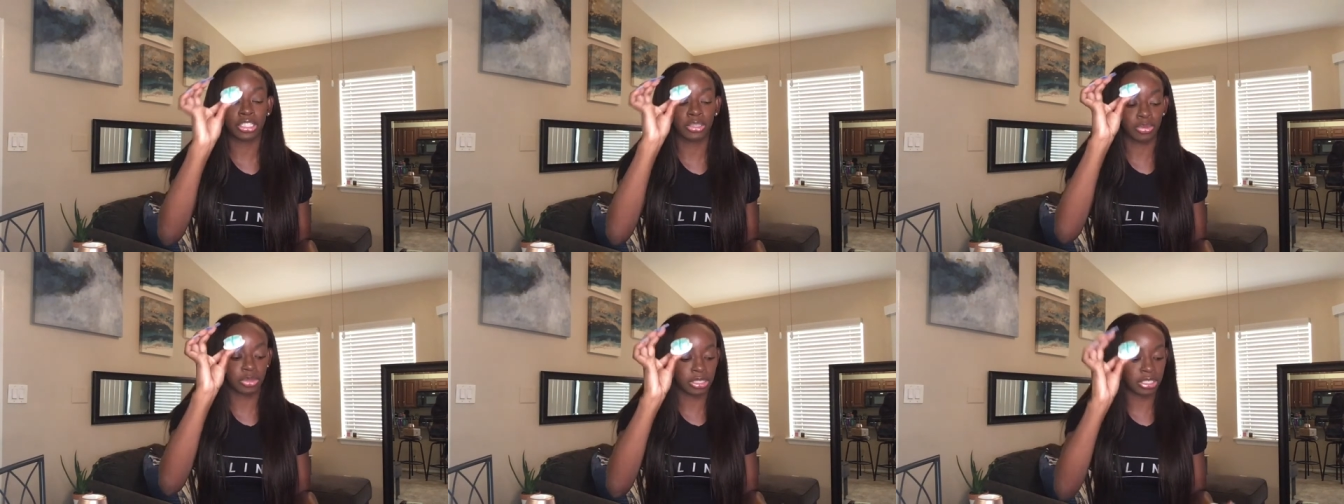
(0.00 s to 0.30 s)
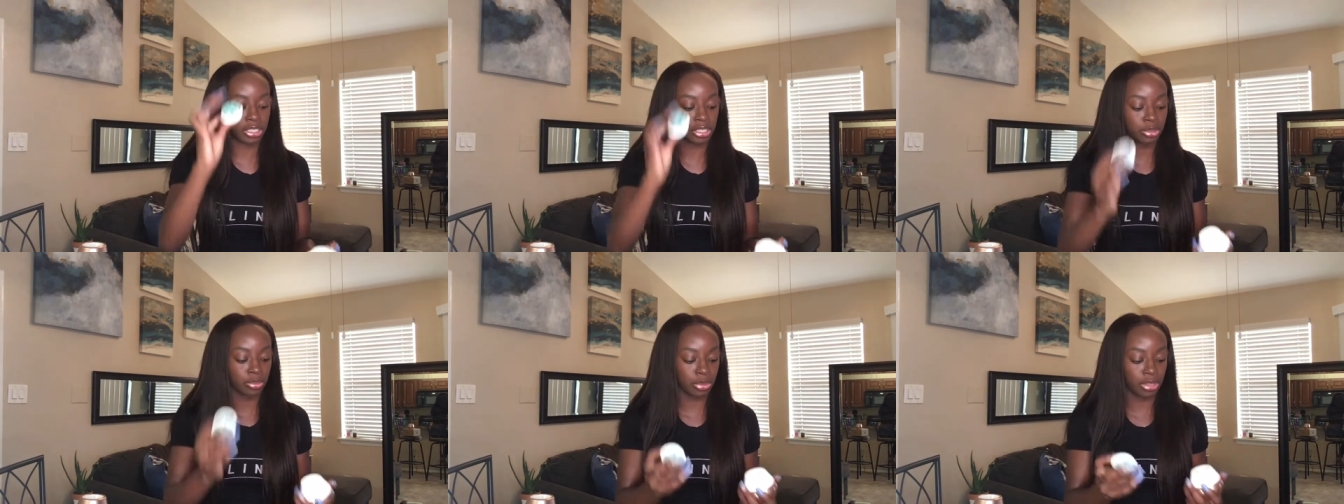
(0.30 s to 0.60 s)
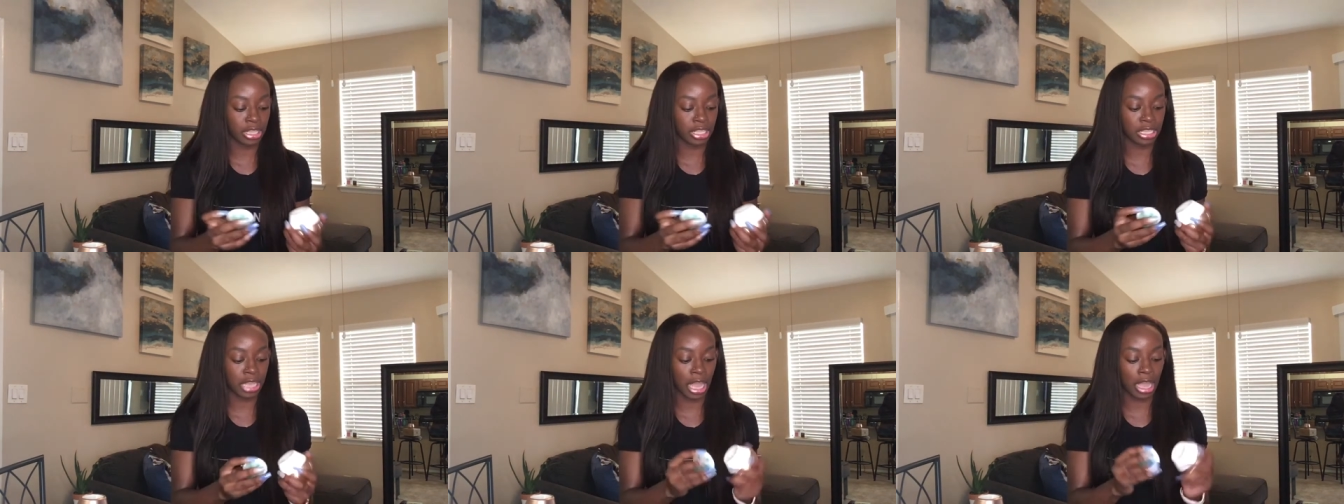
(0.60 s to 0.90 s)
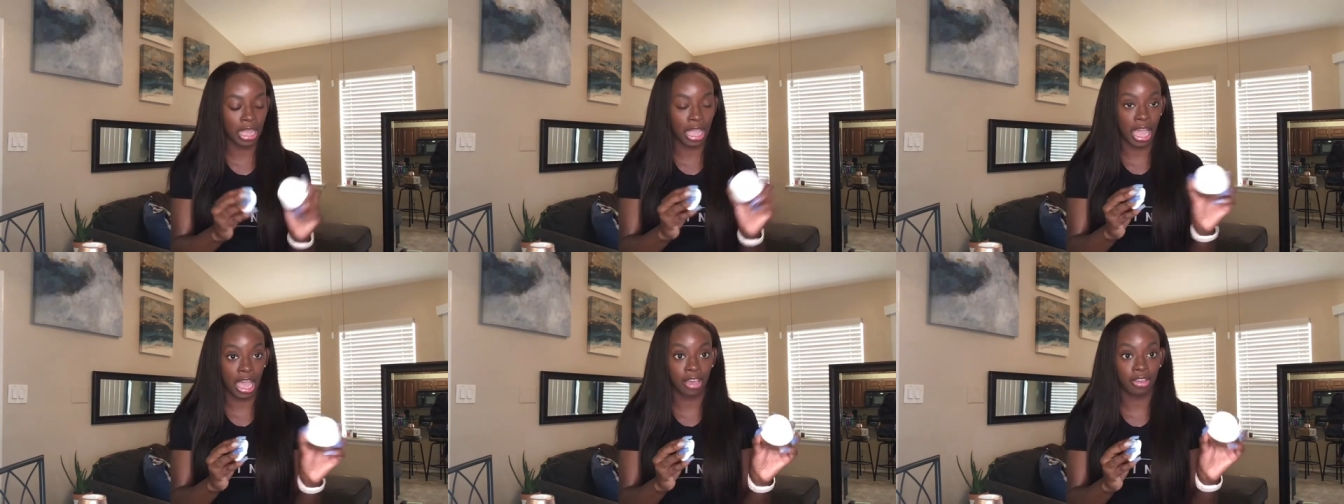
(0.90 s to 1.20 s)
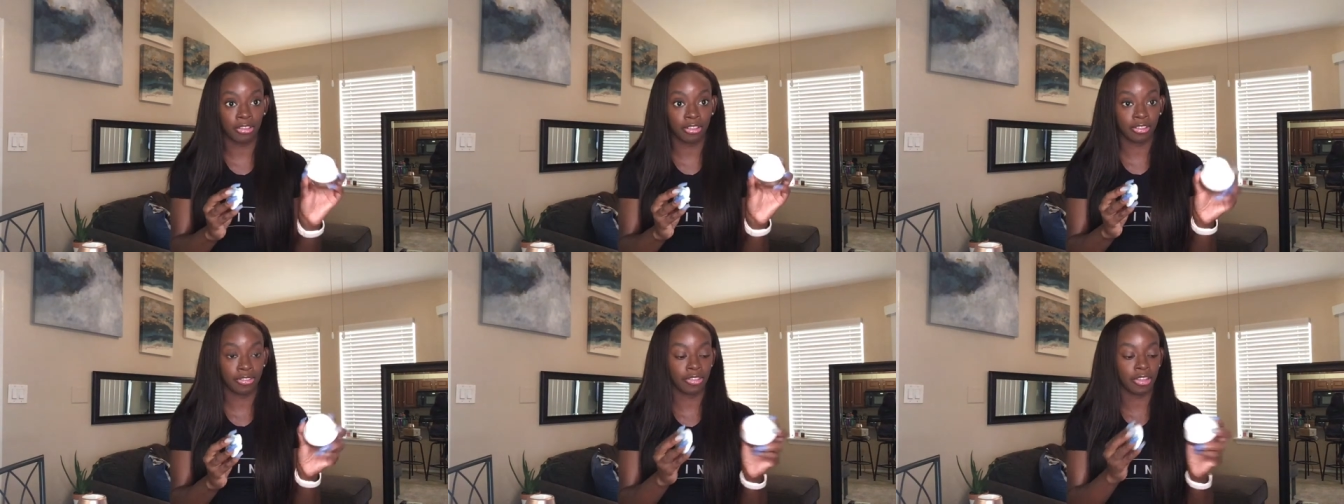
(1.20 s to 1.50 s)
which is the one that I had
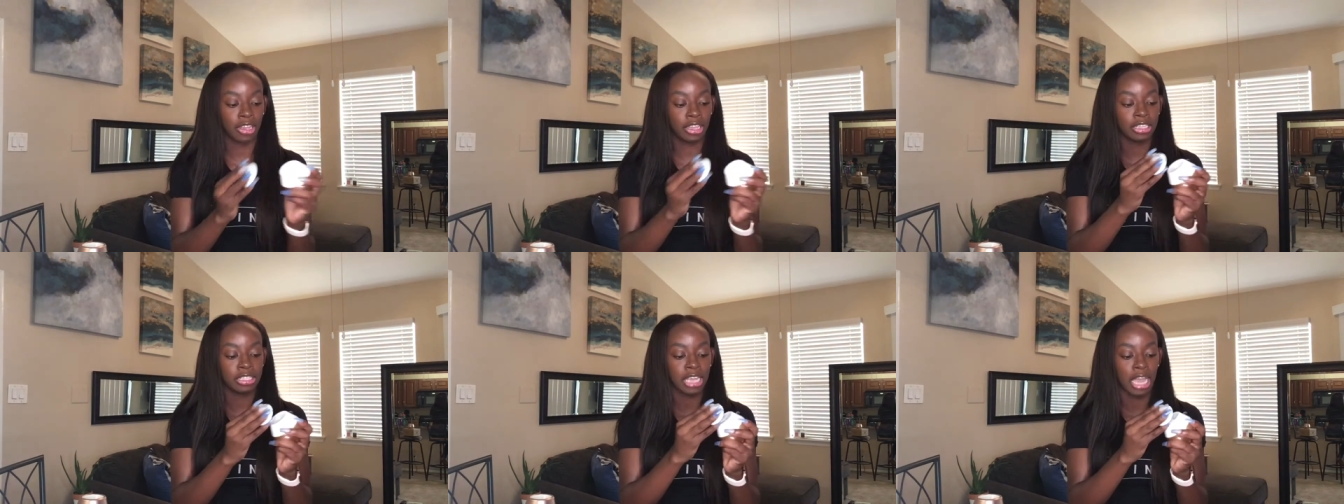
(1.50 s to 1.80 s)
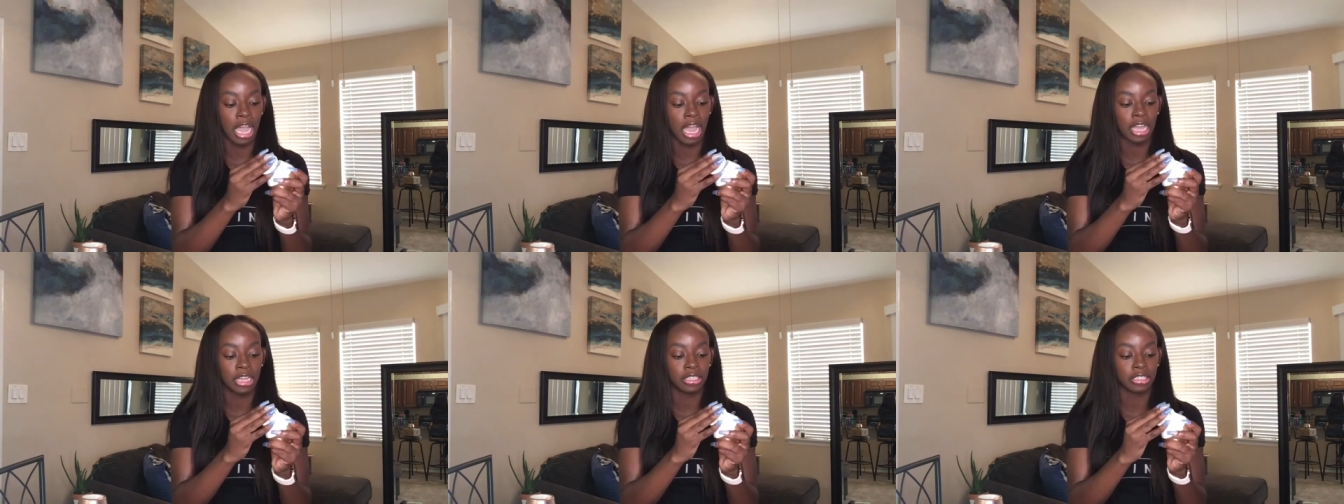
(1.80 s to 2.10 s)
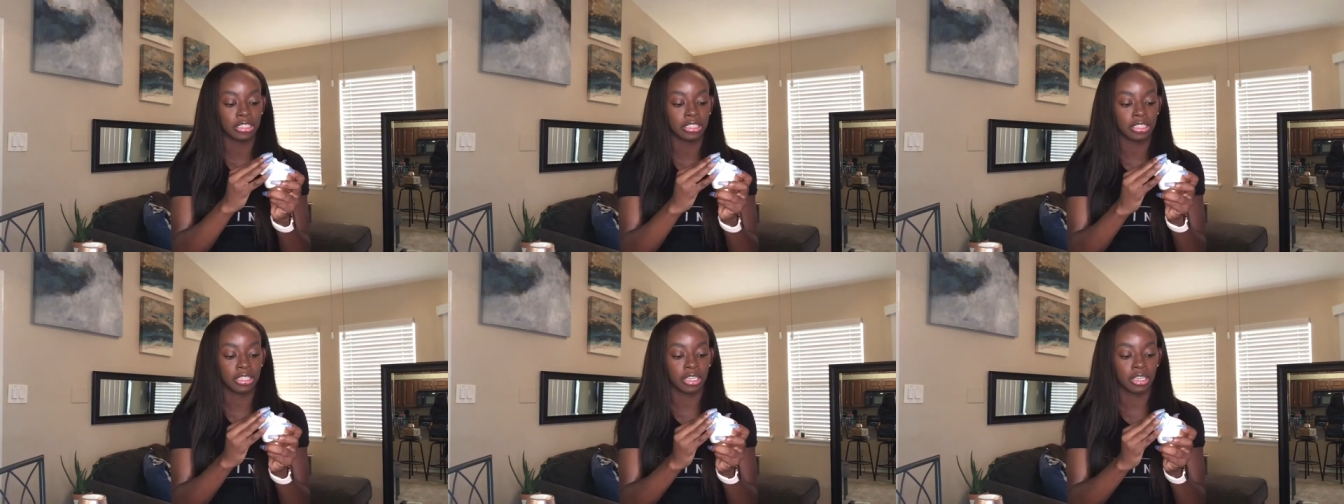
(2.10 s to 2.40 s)
attached.